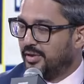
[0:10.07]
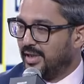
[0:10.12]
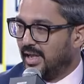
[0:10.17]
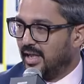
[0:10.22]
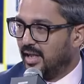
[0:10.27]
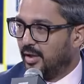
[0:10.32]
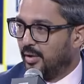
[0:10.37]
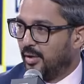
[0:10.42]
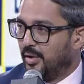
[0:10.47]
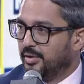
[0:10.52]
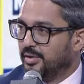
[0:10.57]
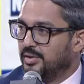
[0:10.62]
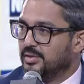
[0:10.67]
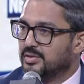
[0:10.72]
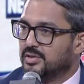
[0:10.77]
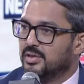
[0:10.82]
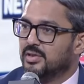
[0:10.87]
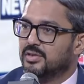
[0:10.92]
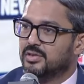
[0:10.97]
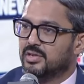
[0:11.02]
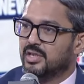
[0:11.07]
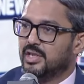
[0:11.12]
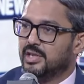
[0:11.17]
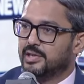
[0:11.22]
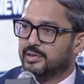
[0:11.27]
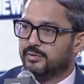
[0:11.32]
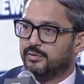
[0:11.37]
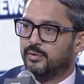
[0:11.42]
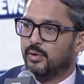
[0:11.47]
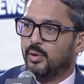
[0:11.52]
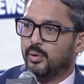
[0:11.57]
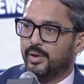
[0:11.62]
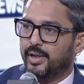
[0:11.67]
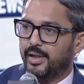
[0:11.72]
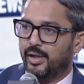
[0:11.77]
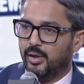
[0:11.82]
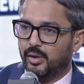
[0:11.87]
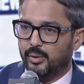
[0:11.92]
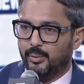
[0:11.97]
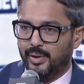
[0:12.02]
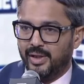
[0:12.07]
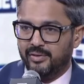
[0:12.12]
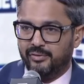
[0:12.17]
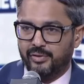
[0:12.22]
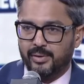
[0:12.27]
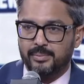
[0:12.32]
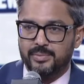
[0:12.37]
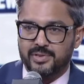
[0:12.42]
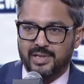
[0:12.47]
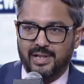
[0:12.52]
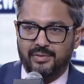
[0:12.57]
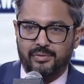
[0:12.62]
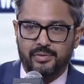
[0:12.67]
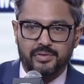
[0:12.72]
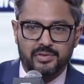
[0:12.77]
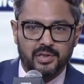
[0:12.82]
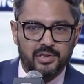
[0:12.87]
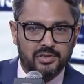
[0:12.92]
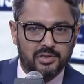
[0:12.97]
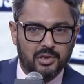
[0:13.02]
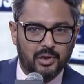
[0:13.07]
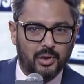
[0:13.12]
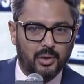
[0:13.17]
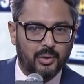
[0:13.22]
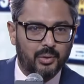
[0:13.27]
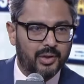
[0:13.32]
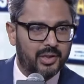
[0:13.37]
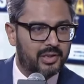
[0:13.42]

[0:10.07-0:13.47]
to tell our audiences, he's flown in all the way from San Francisco.